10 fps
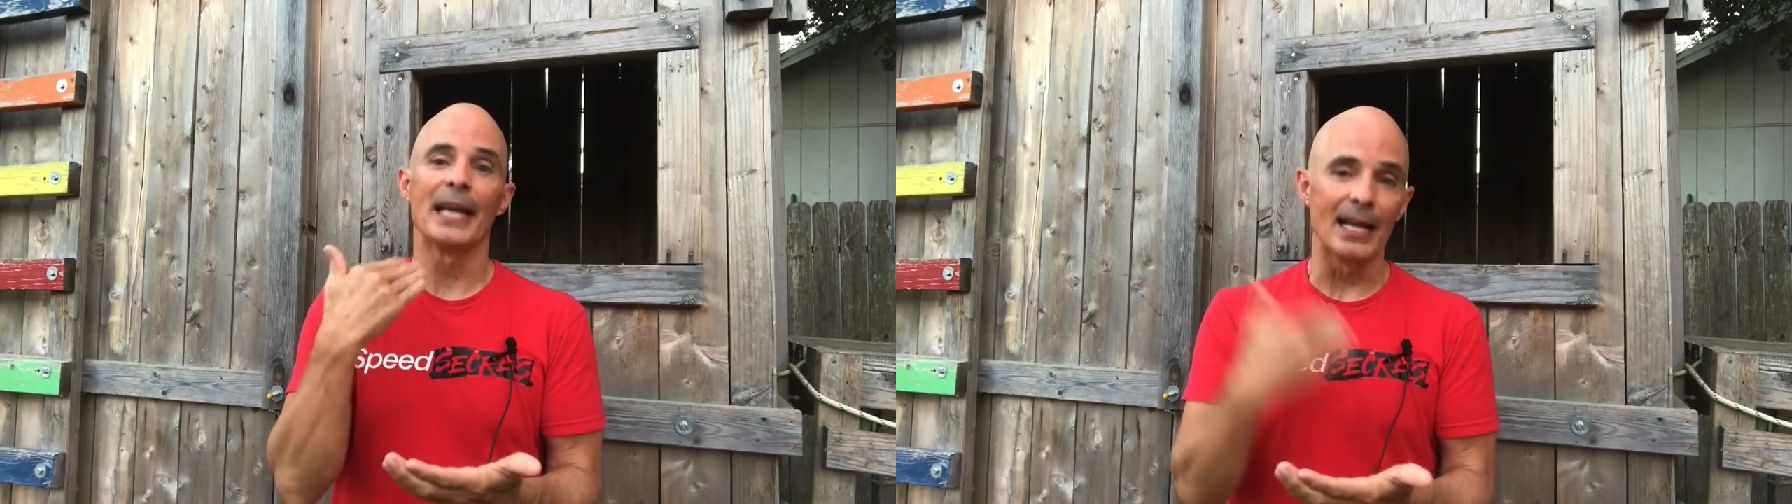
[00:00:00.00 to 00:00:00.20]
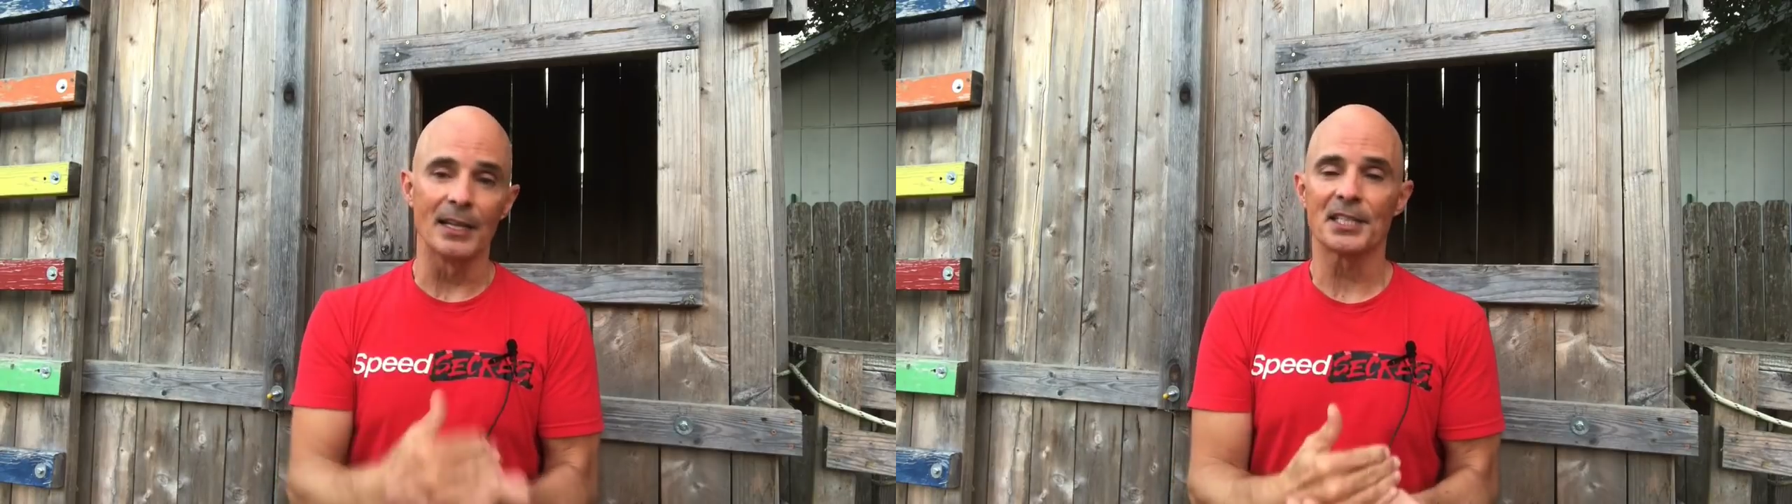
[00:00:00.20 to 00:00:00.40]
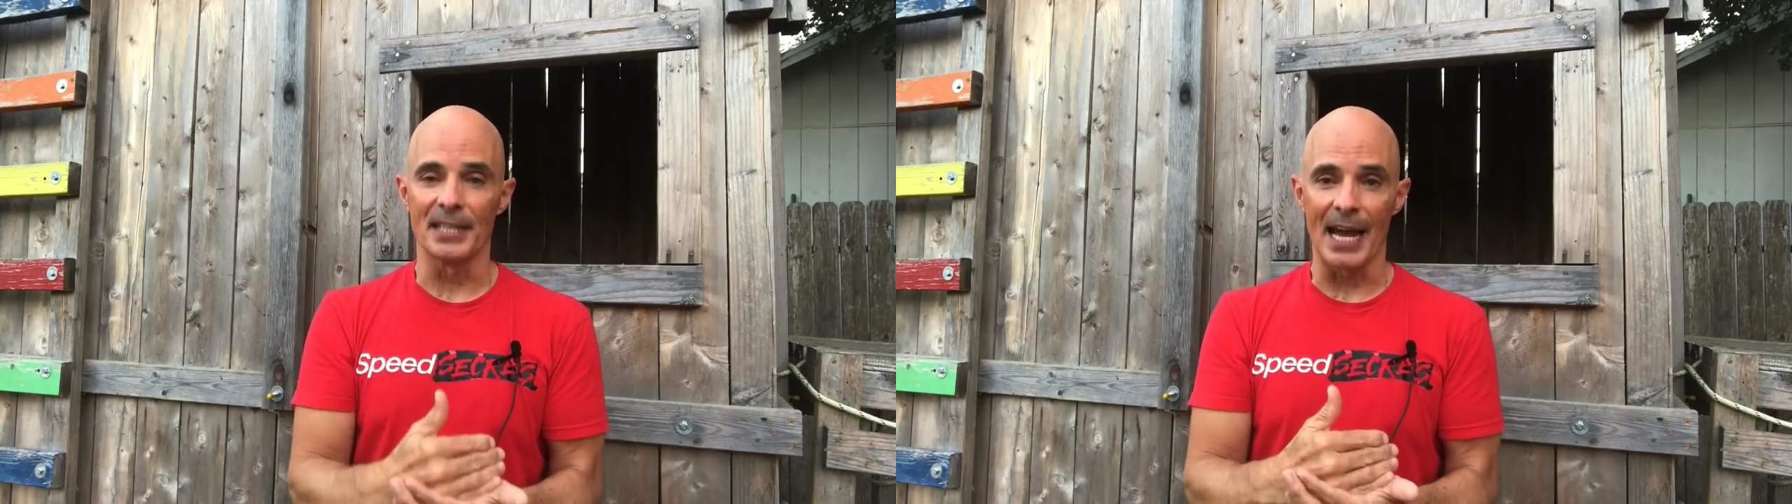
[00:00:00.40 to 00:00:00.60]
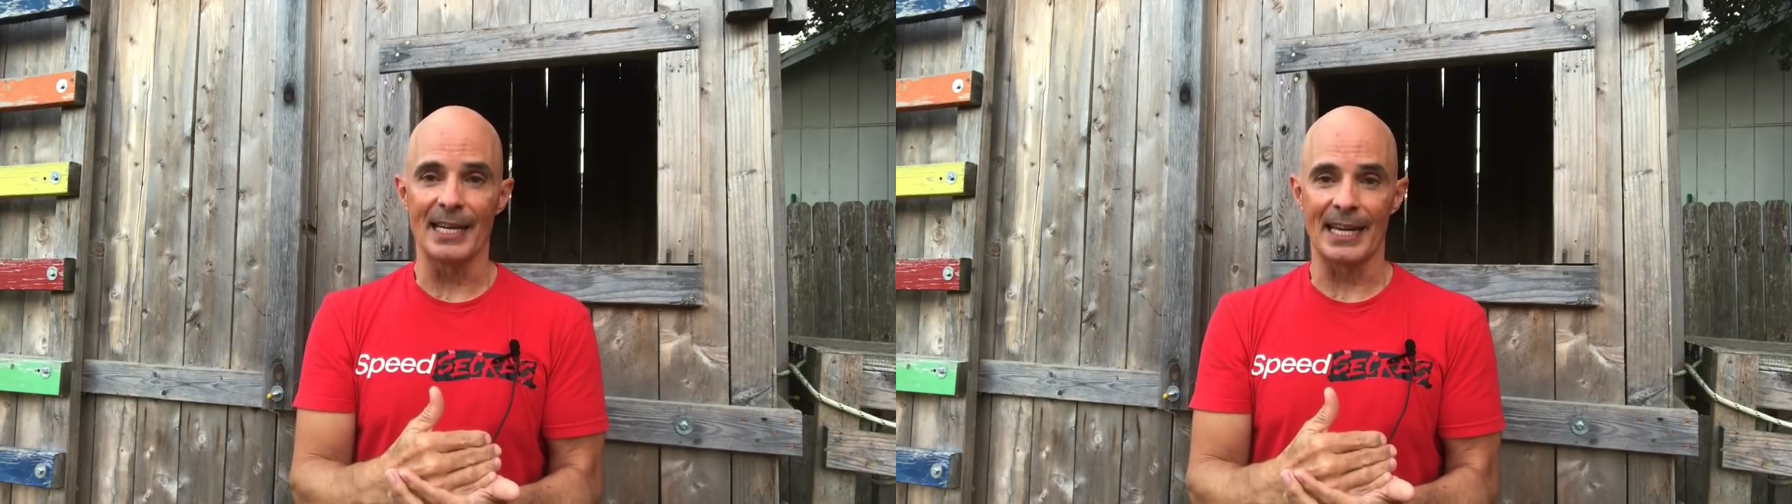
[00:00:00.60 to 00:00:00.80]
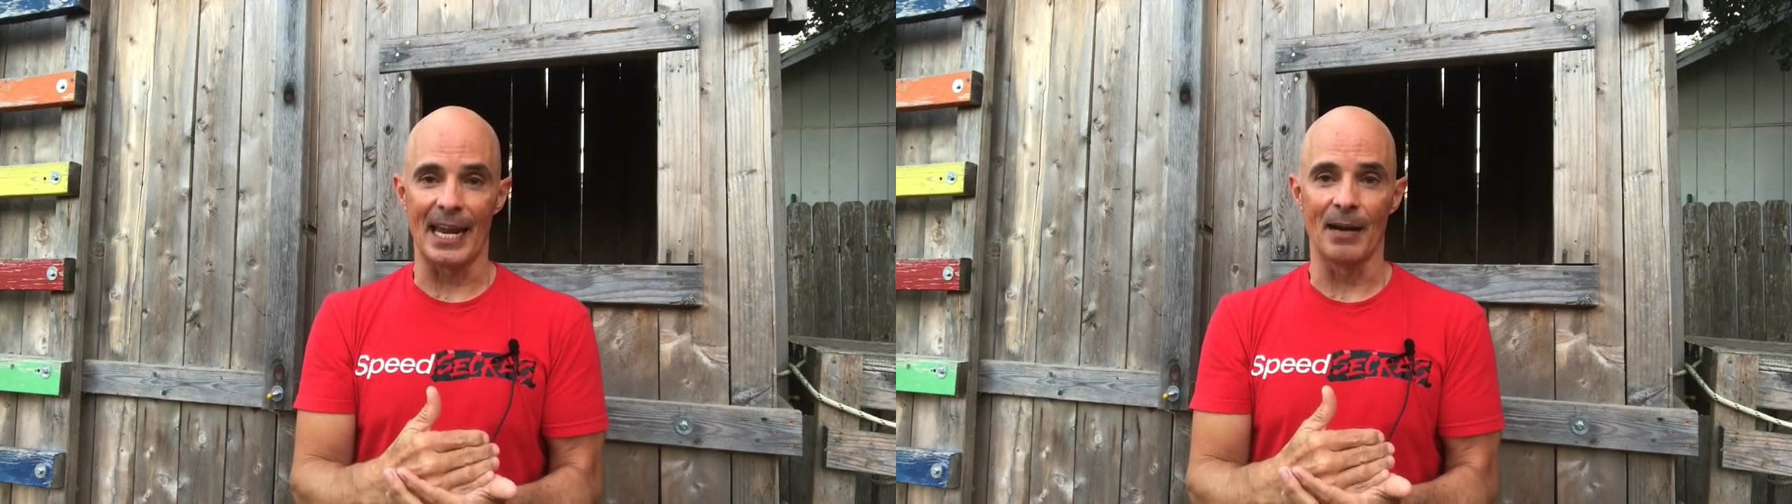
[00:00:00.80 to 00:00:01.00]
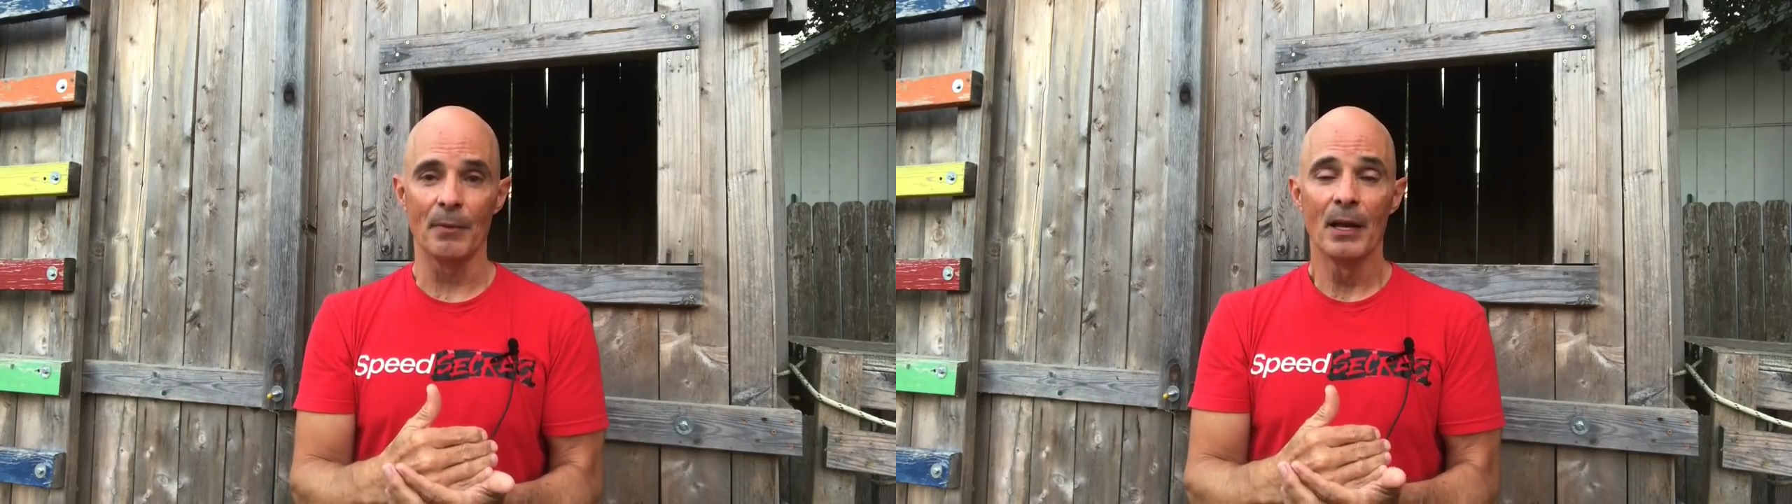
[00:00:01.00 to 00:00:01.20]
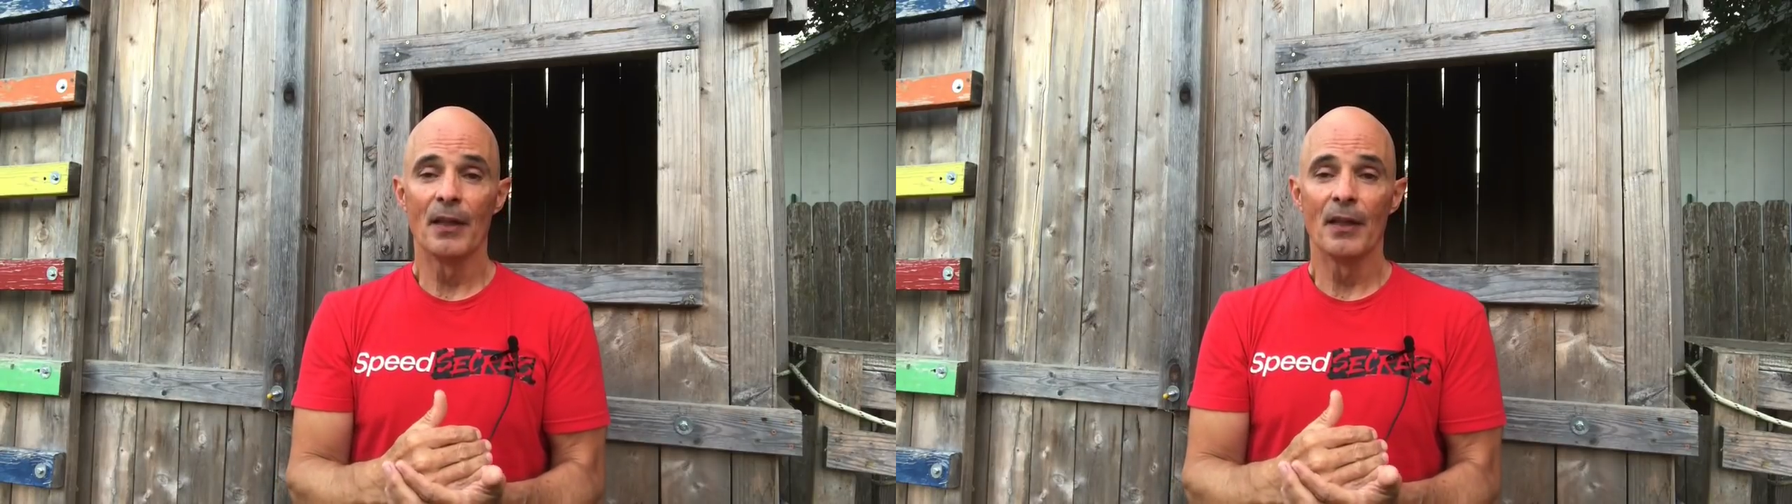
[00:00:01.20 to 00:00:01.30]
LS9 cam.